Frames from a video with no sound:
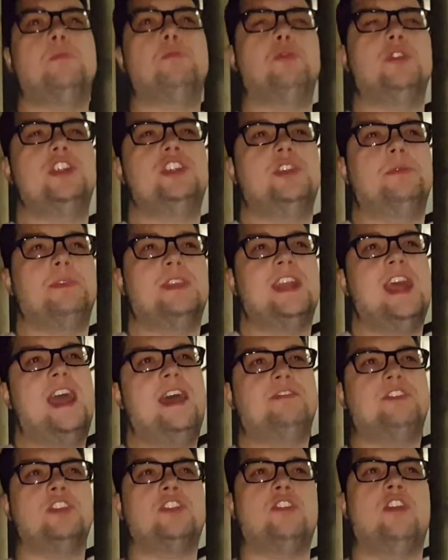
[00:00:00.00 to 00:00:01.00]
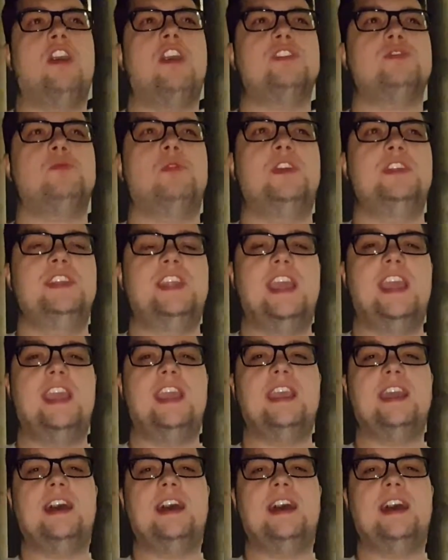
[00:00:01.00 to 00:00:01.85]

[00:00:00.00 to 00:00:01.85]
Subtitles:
bridge I'm gonna have to cross one day.